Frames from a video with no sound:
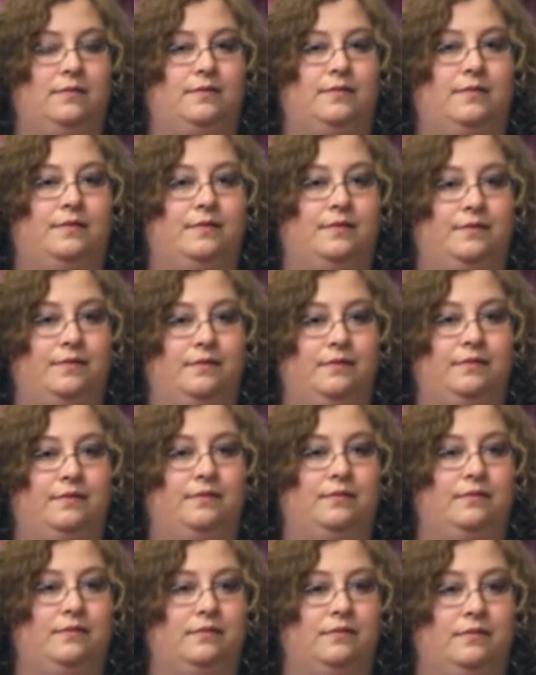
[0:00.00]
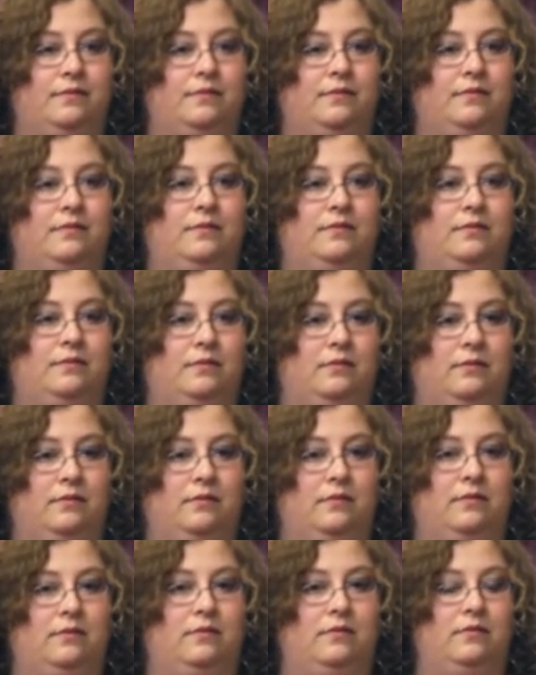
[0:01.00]

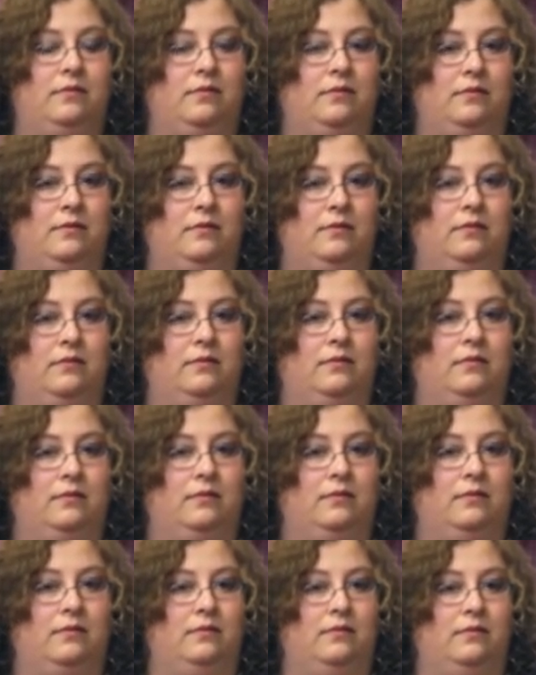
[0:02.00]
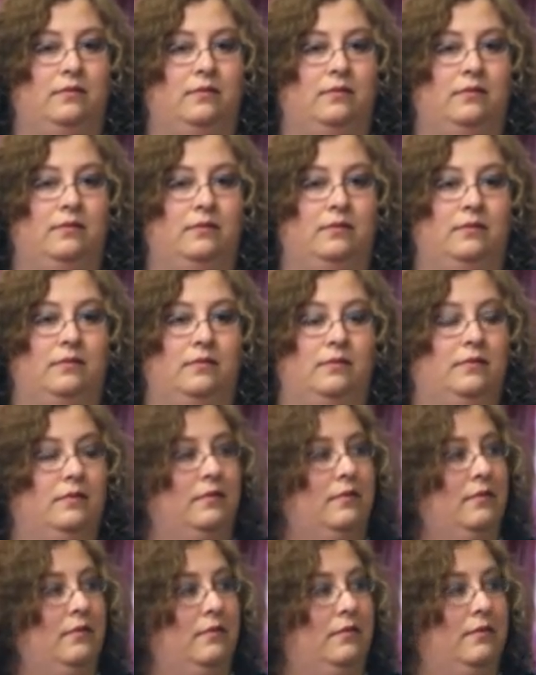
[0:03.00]

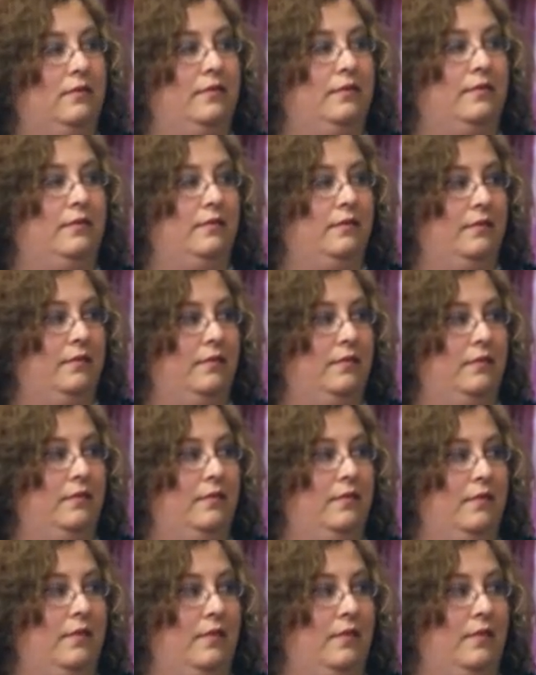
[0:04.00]
This person isn't speaking.